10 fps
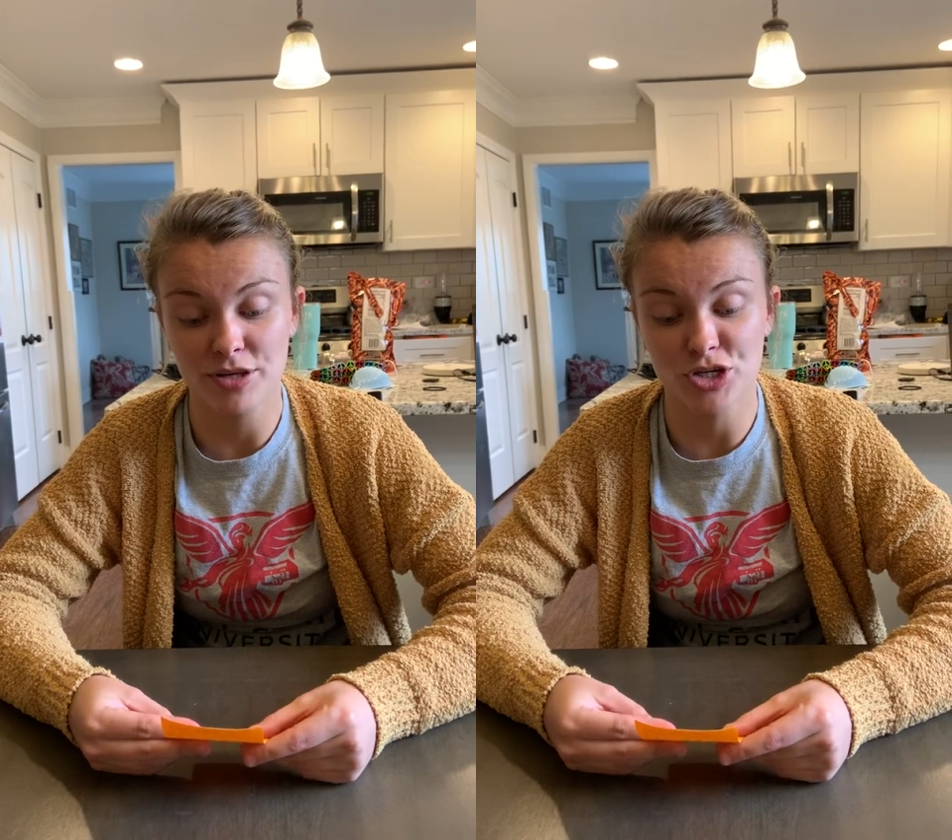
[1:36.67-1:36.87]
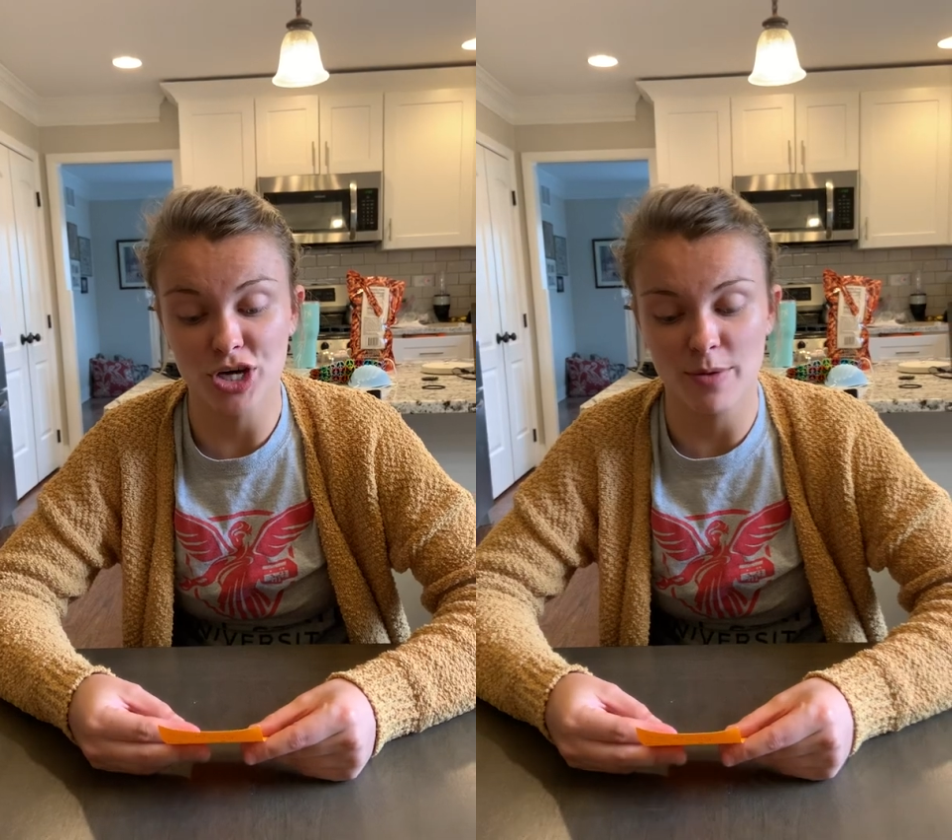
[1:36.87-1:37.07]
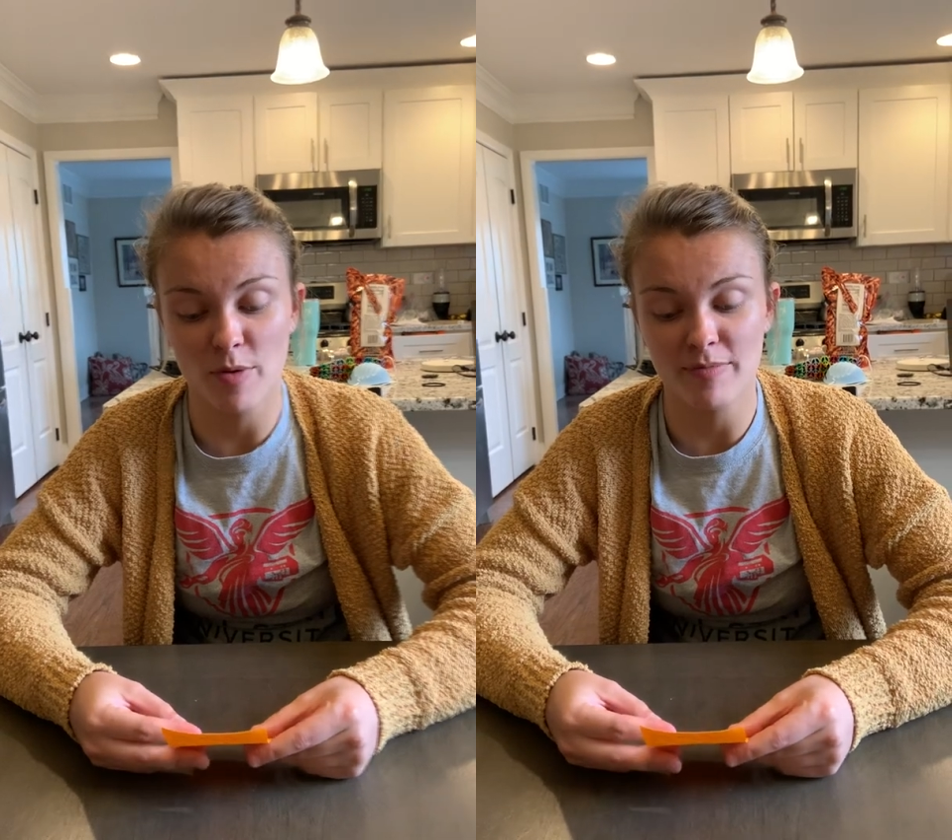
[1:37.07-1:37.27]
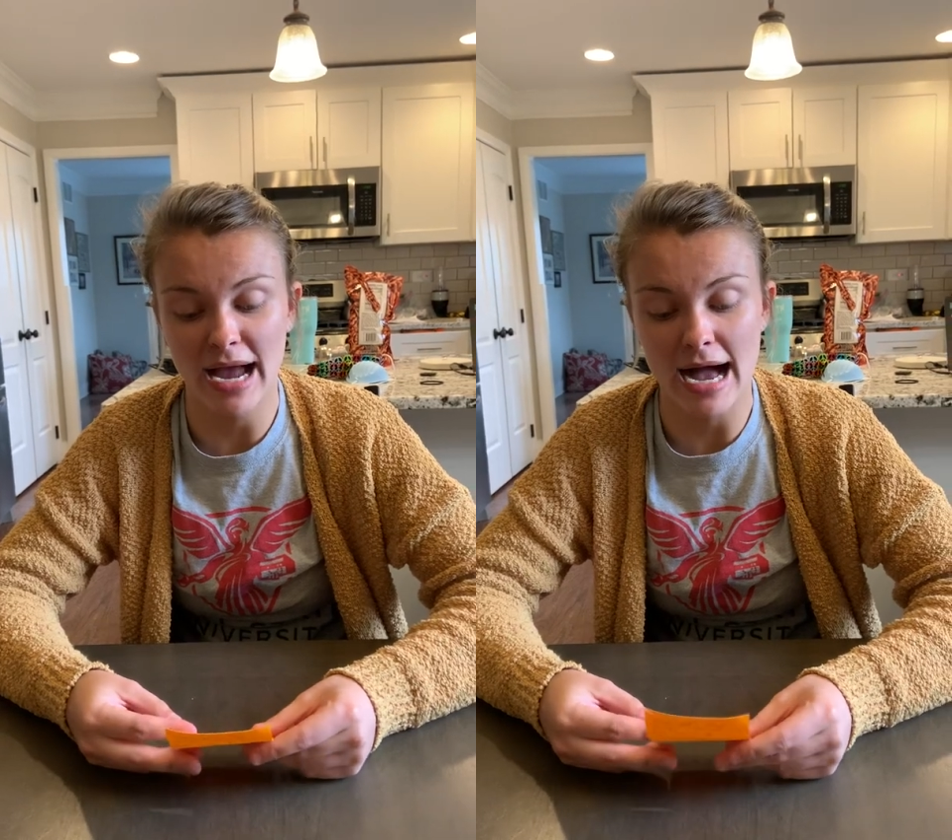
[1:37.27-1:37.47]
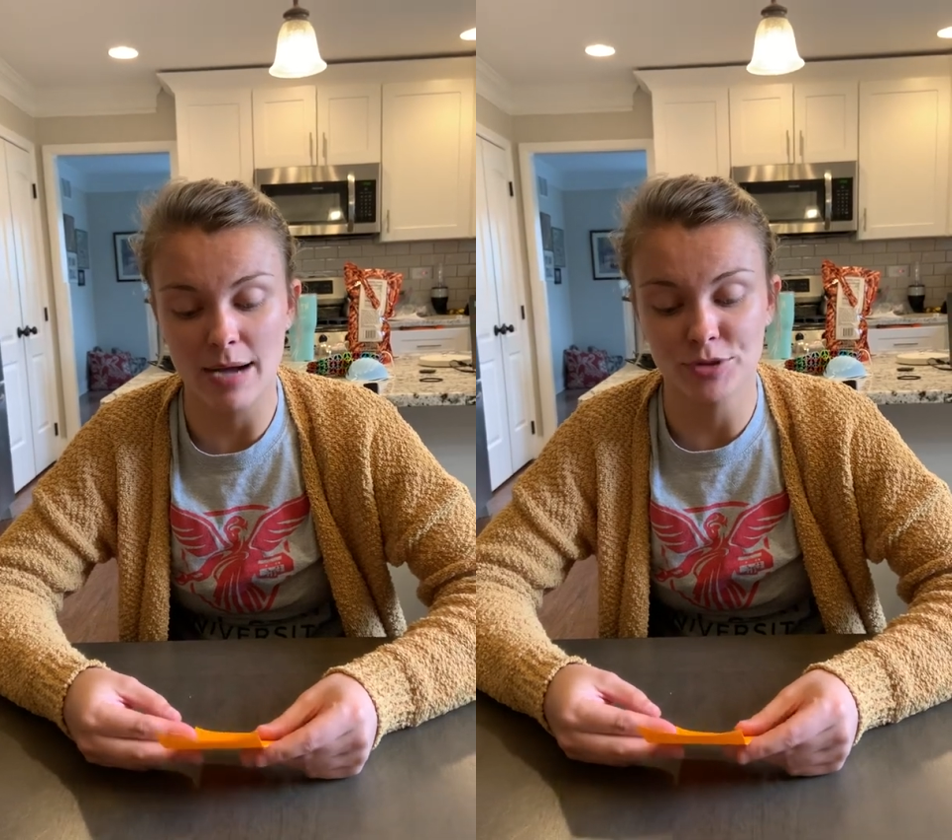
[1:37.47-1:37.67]
the shape of my
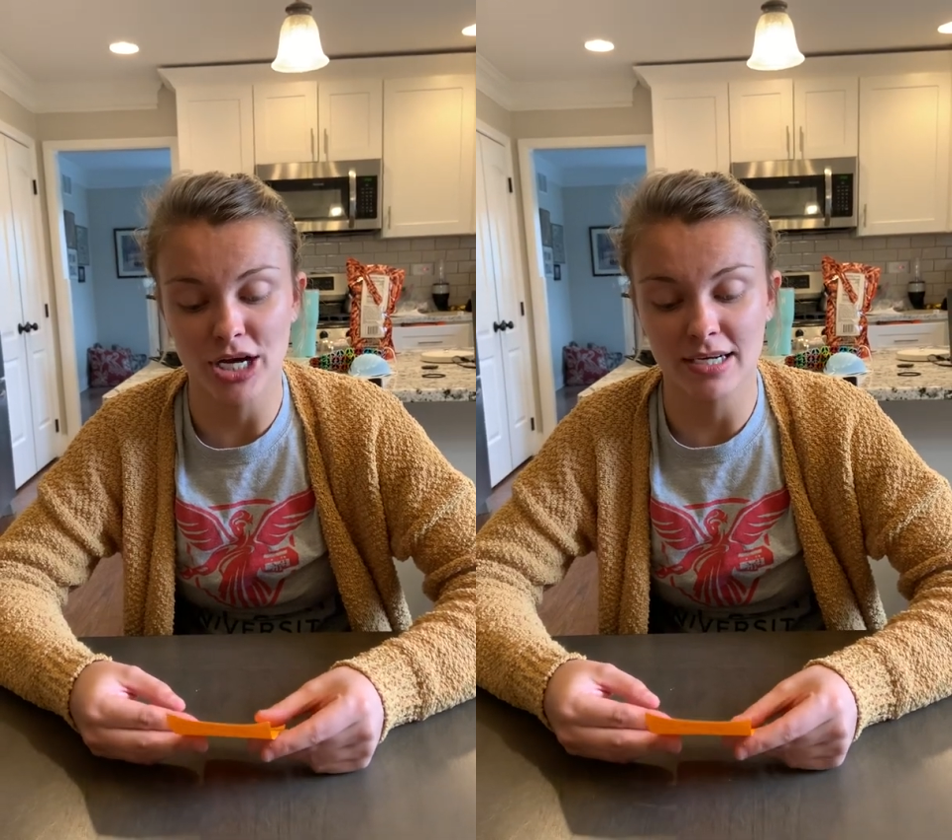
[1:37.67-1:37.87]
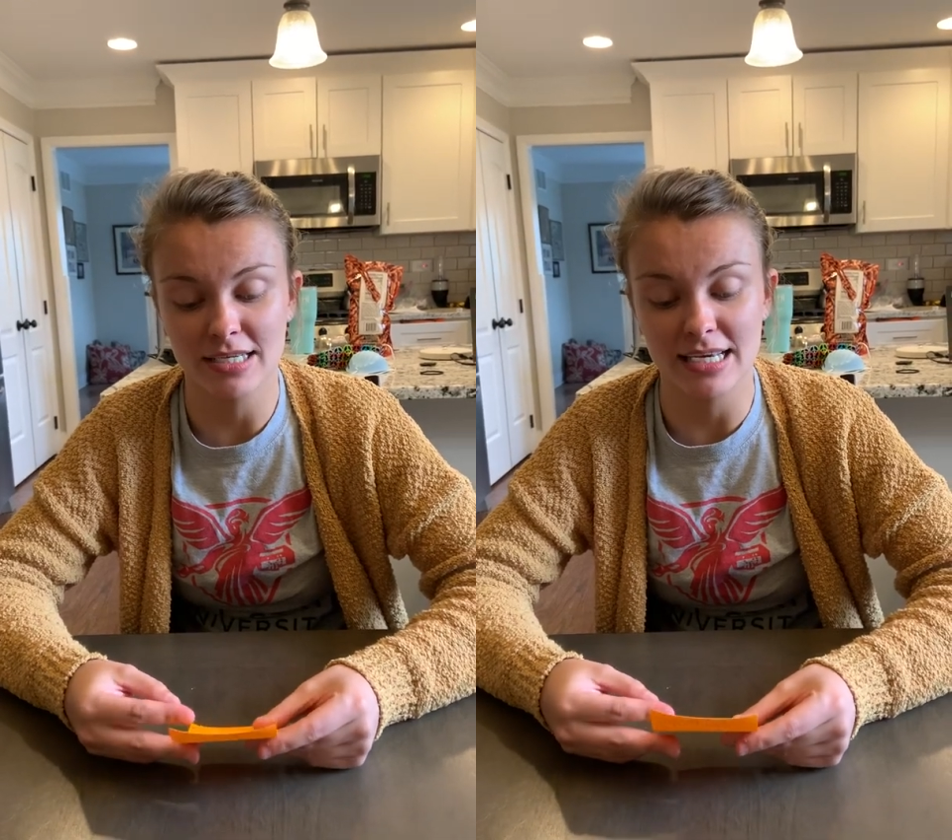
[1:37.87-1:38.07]
object